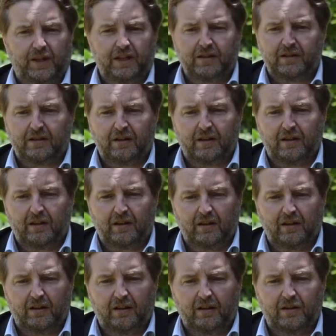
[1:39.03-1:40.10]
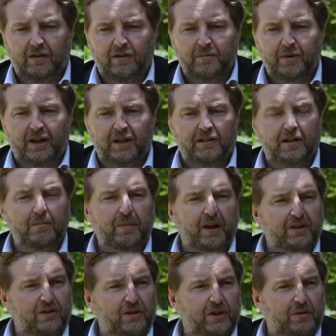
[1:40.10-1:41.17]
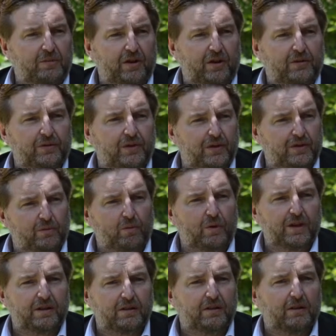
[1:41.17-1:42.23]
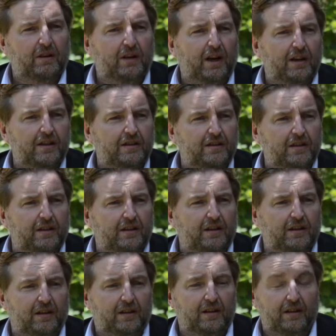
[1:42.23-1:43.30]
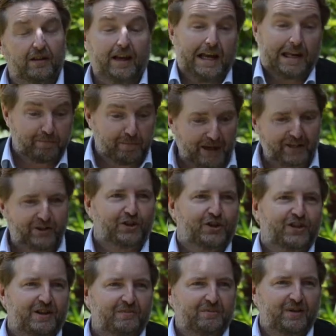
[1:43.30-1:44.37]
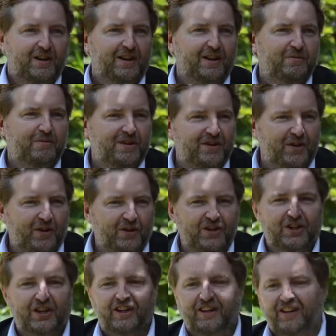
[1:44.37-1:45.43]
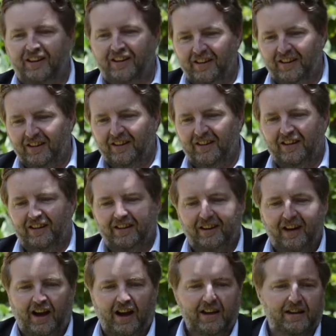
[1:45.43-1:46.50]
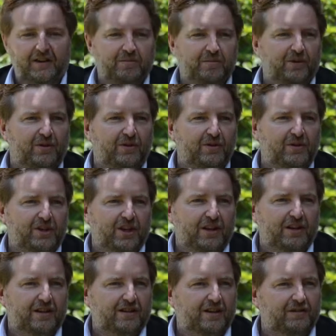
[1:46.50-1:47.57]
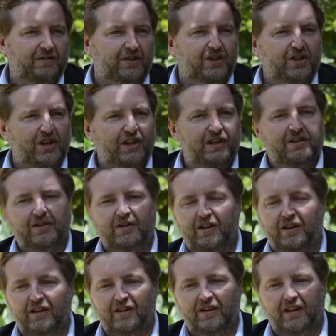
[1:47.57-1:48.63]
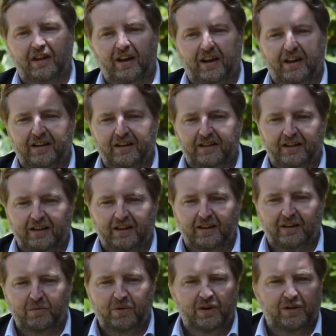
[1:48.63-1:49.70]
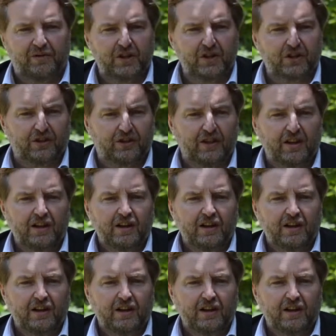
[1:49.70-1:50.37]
this uh, uh, humanitarian partnership conference was organized uh, in partnership with OCHA uh, IAWG, Save the Children, and uh, World Vision.